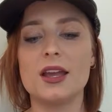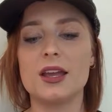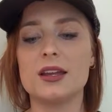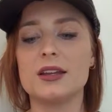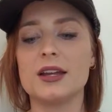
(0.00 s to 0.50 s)

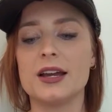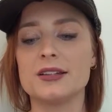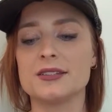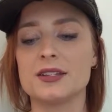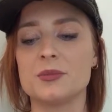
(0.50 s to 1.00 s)
And it
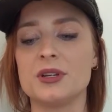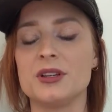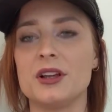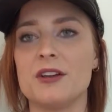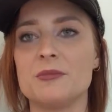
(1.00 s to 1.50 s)
has a
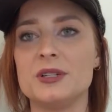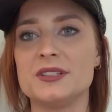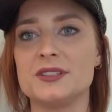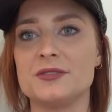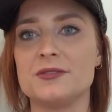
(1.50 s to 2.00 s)
peel-off
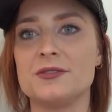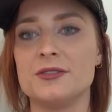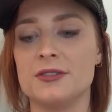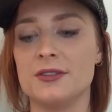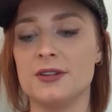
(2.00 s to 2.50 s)
piece of
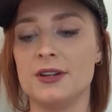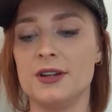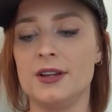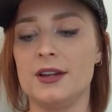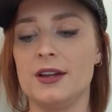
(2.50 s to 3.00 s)

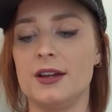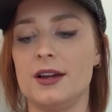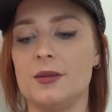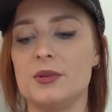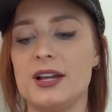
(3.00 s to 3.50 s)

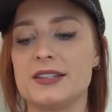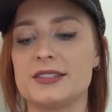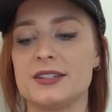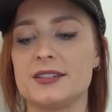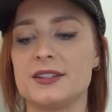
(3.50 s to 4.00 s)

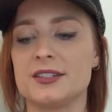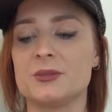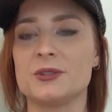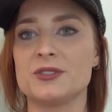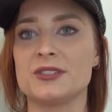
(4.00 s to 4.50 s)
plastic that
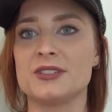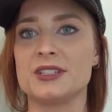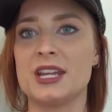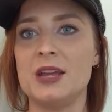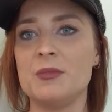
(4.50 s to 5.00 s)
exposes
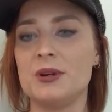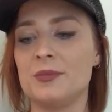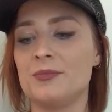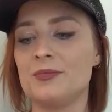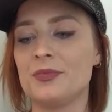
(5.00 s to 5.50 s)
the tape.
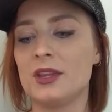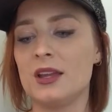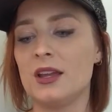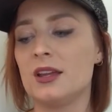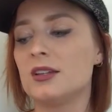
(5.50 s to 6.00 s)

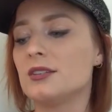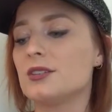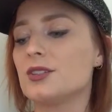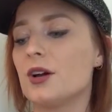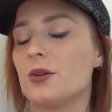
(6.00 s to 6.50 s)

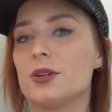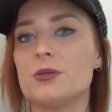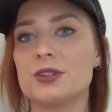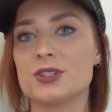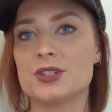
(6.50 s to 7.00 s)
So
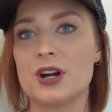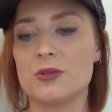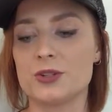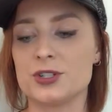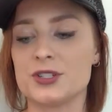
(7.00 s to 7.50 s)
you want to
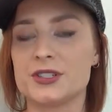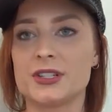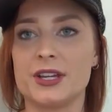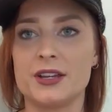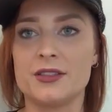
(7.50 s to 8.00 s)
start with just
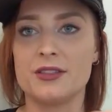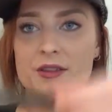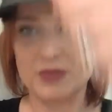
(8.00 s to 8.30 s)
like the